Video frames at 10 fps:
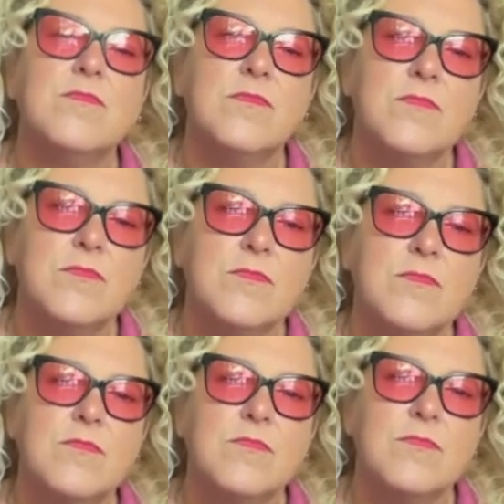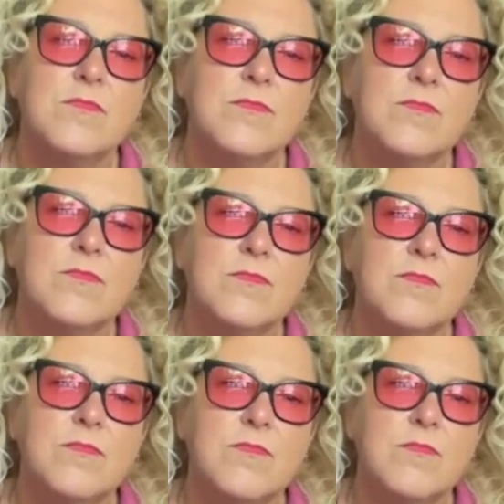
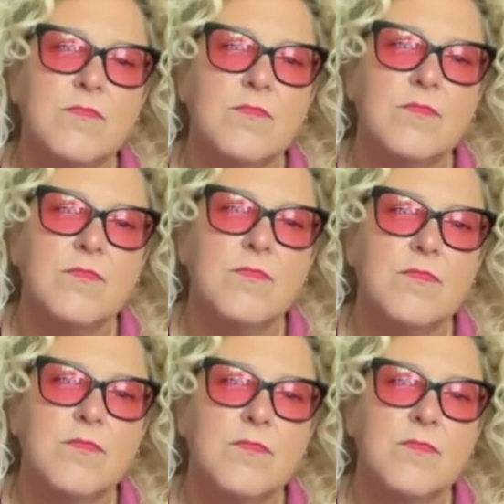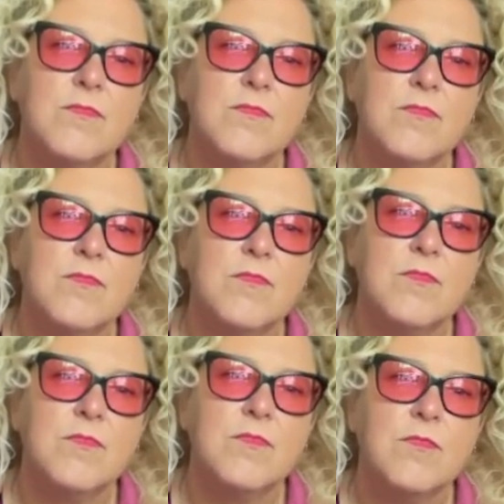
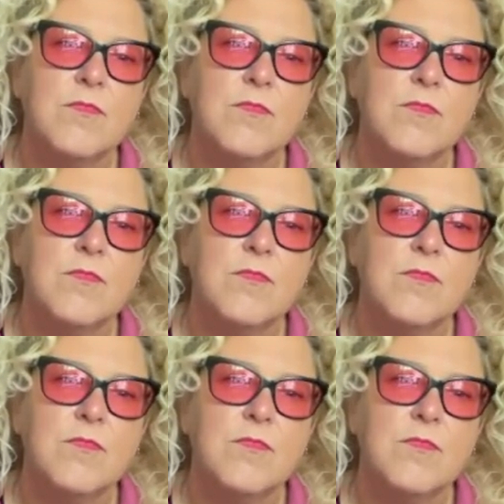The person shown says nothing.